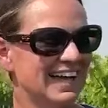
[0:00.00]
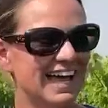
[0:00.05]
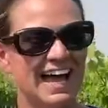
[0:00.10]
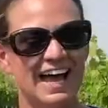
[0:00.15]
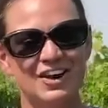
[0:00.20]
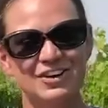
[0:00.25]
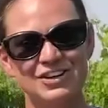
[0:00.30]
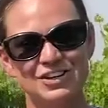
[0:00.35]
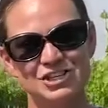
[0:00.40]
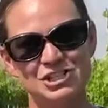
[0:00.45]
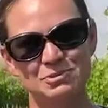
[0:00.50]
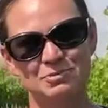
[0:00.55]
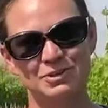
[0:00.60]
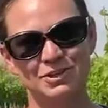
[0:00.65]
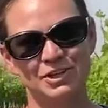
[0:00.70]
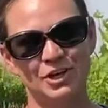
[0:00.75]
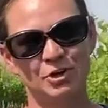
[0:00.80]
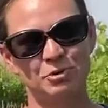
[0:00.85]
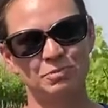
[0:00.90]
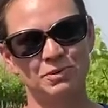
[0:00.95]
Out here in the
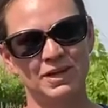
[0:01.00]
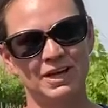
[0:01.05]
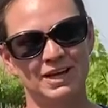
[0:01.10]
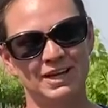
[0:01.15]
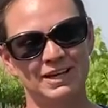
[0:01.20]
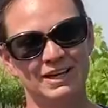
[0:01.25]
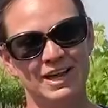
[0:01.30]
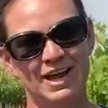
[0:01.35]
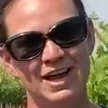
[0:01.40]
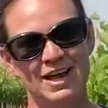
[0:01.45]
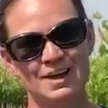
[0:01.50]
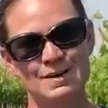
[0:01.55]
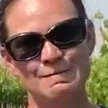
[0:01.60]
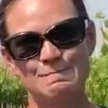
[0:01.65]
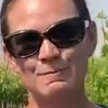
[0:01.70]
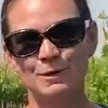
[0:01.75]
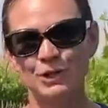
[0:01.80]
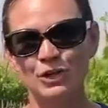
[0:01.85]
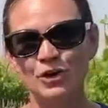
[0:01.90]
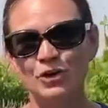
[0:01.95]
Merlot block,
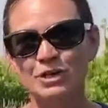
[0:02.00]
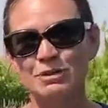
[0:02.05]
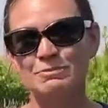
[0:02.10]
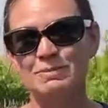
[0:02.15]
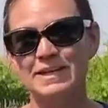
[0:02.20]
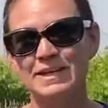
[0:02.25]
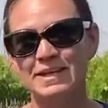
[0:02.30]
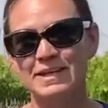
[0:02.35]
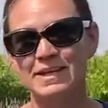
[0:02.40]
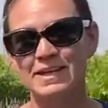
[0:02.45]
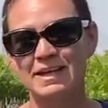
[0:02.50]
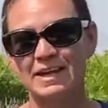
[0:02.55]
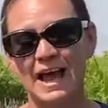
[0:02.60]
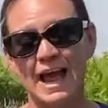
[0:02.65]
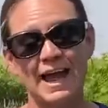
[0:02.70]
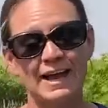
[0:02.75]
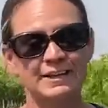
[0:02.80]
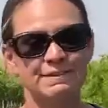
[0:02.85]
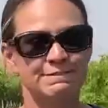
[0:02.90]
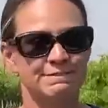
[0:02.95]
Merlot can be
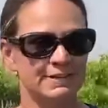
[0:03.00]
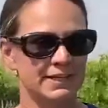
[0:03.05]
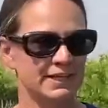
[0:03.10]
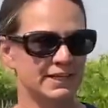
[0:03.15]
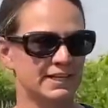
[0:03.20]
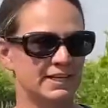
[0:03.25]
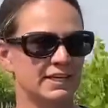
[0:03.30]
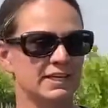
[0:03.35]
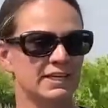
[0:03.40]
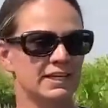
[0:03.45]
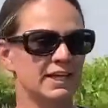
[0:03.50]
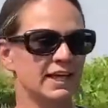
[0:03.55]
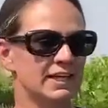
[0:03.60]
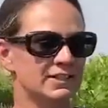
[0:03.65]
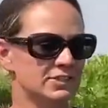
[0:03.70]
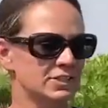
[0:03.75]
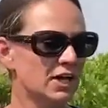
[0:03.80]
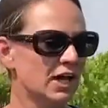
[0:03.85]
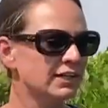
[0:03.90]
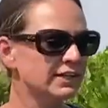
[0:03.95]
kind of finicky.
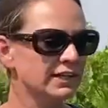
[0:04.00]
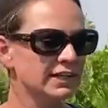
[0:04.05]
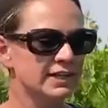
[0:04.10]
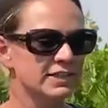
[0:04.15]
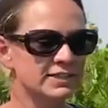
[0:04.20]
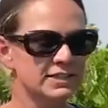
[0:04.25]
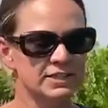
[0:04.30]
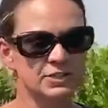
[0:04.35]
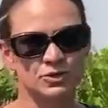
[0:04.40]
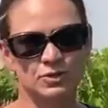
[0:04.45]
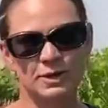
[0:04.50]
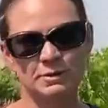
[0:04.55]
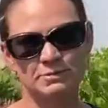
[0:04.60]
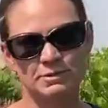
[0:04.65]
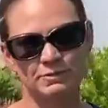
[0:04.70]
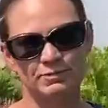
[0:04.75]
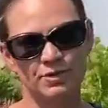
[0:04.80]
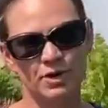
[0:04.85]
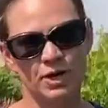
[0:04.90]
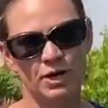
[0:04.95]
It's not the easiest grape
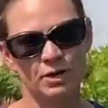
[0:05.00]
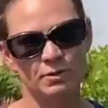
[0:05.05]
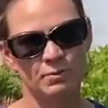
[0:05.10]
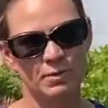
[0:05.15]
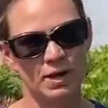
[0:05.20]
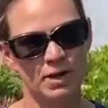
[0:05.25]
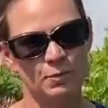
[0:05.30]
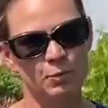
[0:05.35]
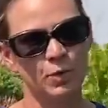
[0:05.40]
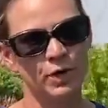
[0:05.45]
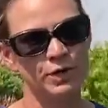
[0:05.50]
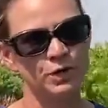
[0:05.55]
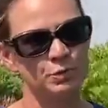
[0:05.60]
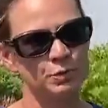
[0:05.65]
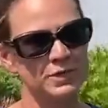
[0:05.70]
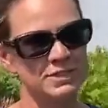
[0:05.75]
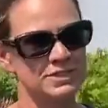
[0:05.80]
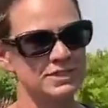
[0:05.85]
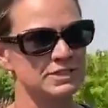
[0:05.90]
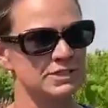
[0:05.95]
to farm. One of the
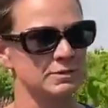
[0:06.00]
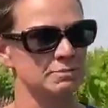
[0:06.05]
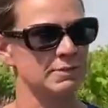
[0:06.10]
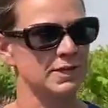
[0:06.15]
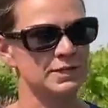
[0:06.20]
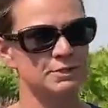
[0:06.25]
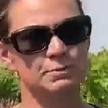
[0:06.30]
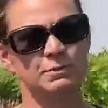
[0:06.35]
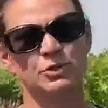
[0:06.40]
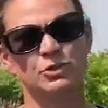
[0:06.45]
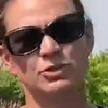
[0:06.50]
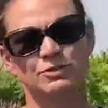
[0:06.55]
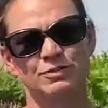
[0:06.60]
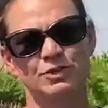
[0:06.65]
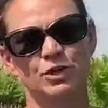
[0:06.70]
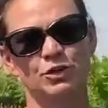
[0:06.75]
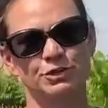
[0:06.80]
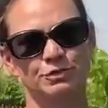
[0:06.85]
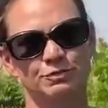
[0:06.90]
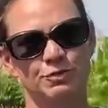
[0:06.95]
reasons that makes Merlot
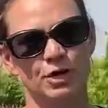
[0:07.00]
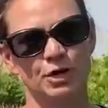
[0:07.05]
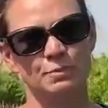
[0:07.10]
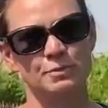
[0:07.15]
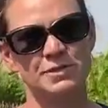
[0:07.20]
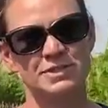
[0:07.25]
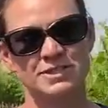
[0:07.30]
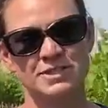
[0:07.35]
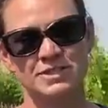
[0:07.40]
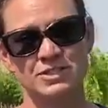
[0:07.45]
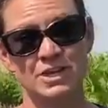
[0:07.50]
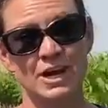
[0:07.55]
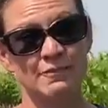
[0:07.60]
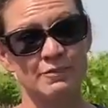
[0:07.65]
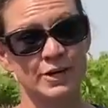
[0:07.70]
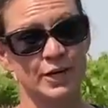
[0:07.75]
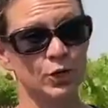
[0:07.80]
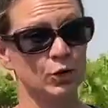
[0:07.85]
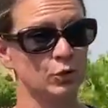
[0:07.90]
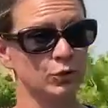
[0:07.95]
difficult to farm is it's not
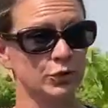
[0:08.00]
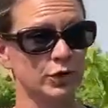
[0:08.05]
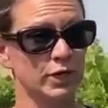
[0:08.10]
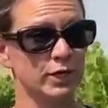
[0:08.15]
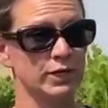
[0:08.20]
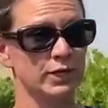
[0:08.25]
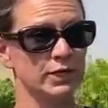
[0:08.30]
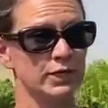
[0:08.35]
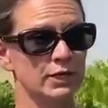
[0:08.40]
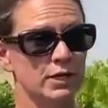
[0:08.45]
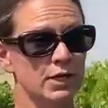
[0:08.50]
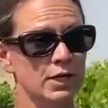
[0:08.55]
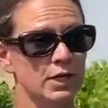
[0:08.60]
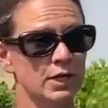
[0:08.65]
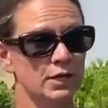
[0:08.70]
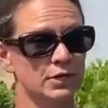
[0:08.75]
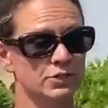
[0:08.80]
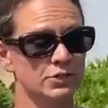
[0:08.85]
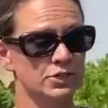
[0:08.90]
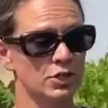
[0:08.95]
very cold hardy.
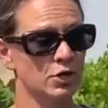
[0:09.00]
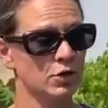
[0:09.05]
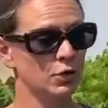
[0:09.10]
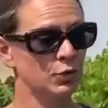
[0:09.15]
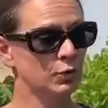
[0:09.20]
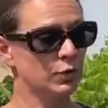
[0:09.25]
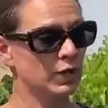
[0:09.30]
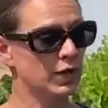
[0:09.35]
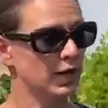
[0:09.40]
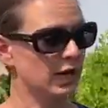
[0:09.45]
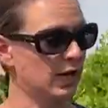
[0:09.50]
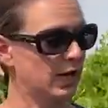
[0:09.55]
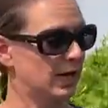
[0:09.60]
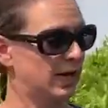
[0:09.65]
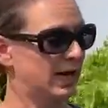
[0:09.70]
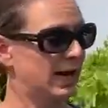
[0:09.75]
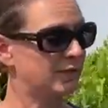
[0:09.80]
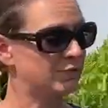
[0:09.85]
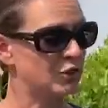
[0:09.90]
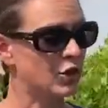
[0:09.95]
So
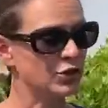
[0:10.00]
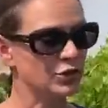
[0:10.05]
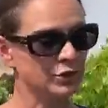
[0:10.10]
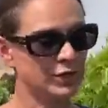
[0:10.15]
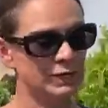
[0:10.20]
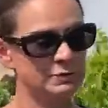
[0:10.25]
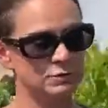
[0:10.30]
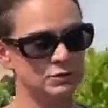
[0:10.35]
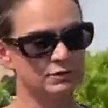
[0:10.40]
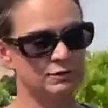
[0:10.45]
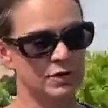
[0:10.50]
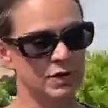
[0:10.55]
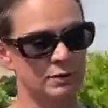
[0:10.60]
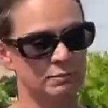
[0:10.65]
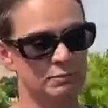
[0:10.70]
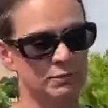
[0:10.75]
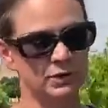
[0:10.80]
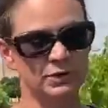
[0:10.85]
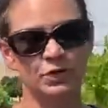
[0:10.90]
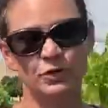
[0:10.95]
of all the grapes we
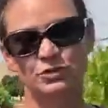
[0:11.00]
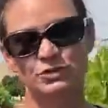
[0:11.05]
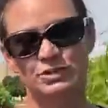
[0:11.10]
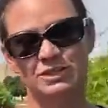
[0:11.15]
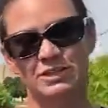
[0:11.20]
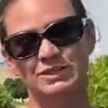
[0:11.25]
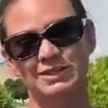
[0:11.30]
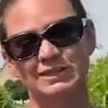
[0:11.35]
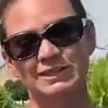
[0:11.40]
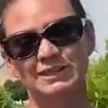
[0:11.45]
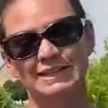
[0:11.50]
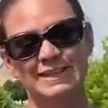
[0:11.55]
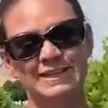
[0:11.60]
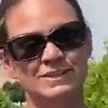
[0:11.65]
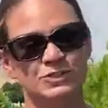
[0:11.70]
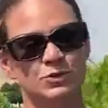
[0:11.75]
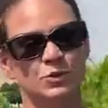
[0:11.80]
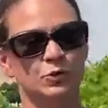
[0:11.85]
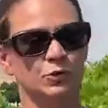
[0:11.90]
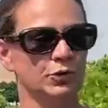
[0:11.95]
farm, Merlot's the
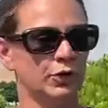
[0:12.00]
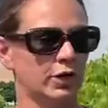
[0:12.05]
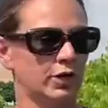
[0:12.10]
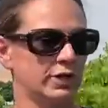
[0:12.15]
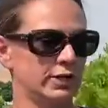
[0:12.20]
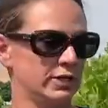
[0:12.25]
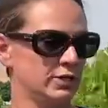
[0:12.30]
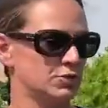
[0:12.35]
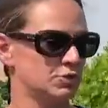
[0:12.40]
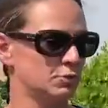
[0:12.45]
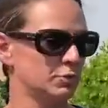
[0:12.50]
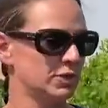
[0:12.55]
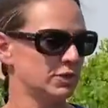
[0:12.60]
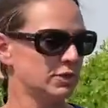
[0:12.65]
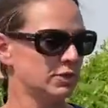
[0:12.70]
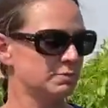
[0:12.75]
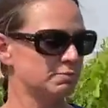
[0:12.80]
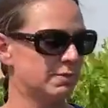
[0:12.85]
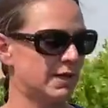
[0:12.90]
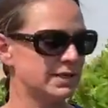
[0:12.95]
least cold hardy. So one of
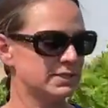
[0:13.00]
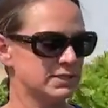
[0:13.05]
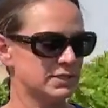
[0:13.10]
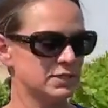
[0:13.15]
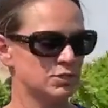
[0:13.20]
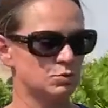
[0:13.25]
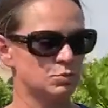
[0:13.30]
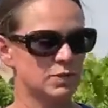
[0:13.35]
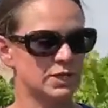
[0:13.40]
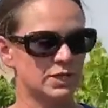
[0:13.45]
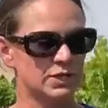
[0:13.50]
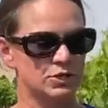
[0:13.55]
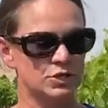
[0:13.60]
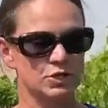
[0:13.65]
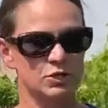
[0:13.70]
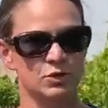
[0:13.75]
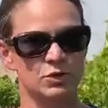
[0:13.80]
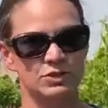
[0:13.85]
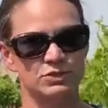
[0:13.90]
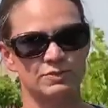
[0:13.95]
the best things we can
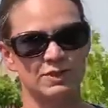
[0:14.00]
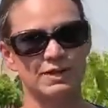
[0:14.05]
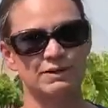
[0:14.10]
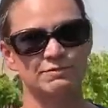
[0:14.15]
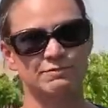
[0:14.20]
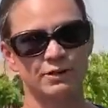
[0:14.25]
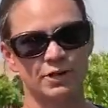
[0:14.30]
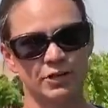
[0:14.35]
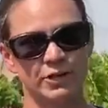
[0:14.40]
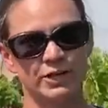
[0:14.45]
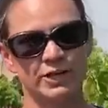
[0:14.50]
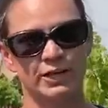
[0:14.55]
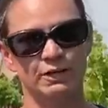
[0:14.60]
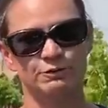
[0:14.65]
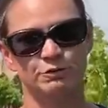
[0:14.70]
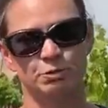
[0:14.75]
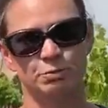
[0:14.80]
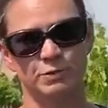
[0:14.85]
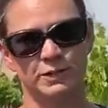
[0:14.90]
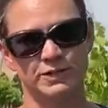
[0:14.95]
do is find very
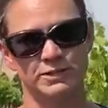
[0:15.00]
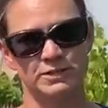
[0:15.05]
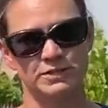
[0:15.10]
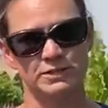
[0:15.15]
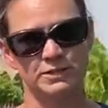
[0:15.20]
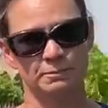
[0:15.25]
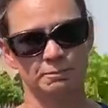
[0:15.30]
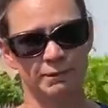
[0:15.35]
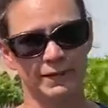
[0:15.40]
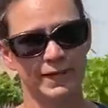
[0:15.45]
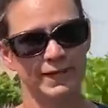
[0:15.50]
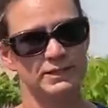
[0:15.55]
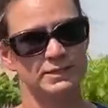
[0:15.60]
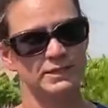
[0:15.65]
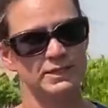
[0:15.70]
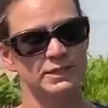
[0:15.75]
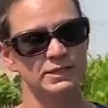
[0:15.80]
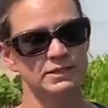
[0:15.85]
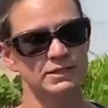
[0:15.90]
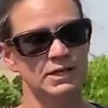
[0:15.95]
careful places to plant
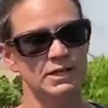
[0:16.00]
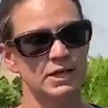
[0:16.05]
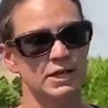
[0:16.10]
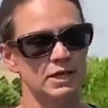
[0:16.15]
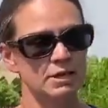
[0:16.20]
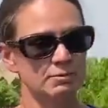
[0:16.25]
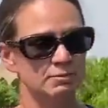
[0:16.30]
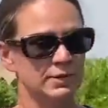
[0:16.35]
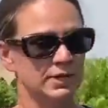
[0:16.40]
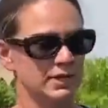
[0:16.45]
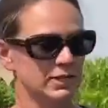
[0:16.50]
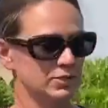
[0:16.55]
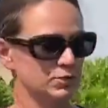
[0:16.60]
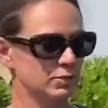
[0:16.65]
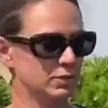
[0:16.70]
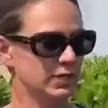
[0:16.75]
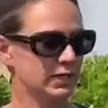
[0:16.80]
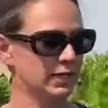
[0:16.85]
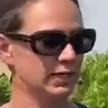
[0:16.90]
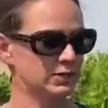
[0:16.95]
it, because
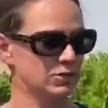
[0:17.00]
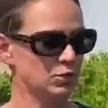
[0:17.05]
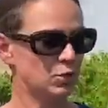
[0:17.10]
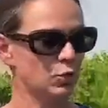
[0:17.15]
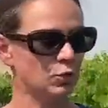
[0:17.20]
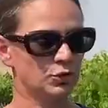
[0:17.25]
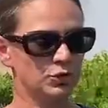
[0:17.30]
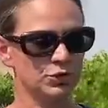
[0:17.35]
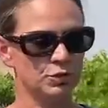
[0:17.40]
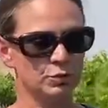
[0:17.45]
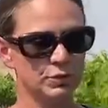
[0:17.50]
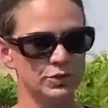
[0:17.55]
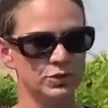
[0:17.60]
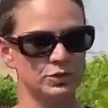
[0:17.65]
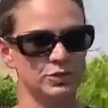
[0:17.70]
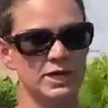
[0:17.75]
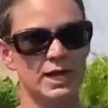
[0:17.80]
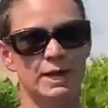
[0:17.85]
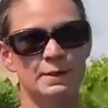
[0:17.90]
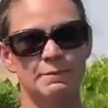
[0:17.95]
when it gets cold in the
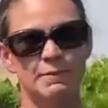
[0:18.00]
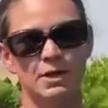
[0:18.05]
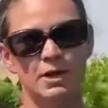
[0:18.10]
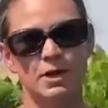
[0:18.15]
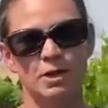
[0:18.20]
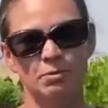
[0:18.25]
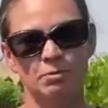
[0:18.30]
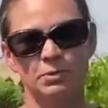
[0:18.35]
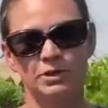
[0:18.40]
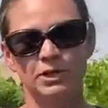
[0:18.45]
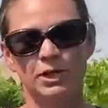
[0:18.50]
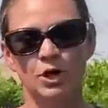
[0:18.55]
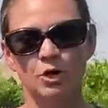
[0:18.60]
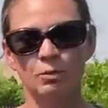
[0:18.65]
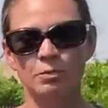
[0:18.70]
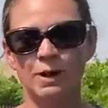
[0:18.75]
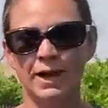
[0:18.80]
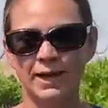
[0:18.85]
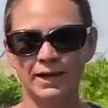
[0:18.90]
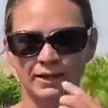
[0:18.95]
wintertime, Merlot
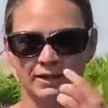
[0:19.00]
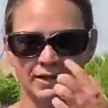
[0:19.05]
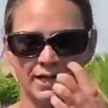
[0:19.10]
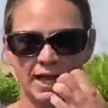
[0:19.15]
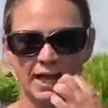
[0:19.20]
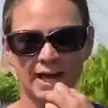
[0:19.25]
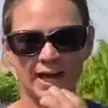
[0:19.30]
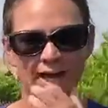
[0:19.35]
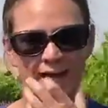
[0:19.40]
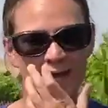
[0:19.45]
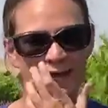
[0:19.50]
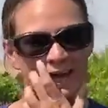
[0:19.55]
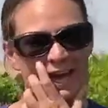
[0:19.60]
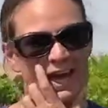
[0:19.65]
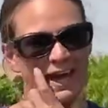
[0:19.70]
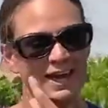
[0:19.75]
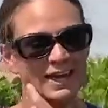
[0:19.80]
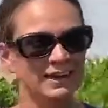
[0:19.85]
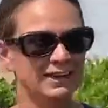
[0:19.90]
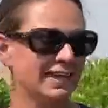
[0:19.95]
might die
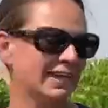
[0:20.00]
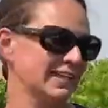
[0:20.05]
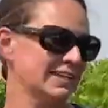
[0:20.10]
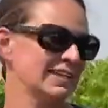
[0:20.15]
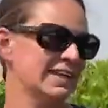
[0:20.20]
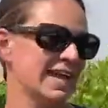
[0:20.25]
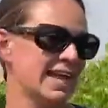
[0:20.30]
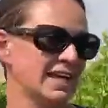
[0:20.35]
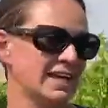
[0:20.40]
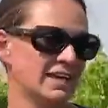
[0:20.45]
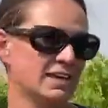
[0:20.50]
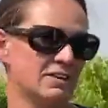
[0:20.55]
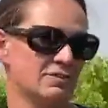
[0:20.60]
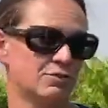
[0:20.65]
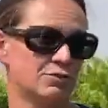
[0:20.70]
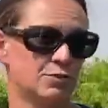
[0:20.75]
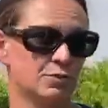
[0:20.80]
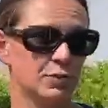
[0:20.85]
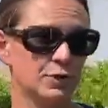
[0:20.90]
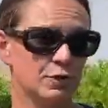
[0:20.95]
at like
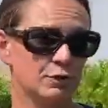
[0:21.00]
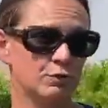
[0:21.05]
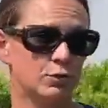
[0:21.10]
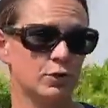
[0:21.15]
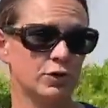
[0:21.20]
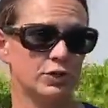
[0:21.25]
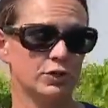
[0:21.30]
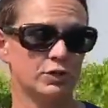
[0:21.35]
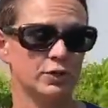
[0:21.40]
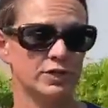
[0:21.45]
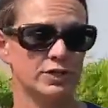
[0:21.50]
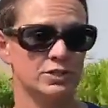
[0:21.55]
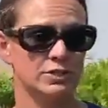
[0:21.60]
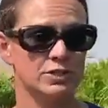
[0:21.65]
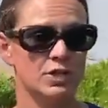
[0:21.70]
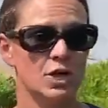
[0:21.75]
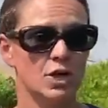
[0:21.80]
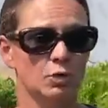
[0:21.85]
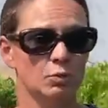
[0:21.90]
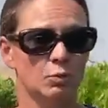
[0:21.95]
-3 or 4 degrees,
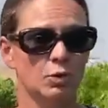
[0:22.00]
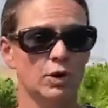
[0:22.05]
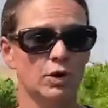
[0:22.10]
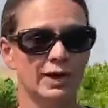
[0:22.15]
while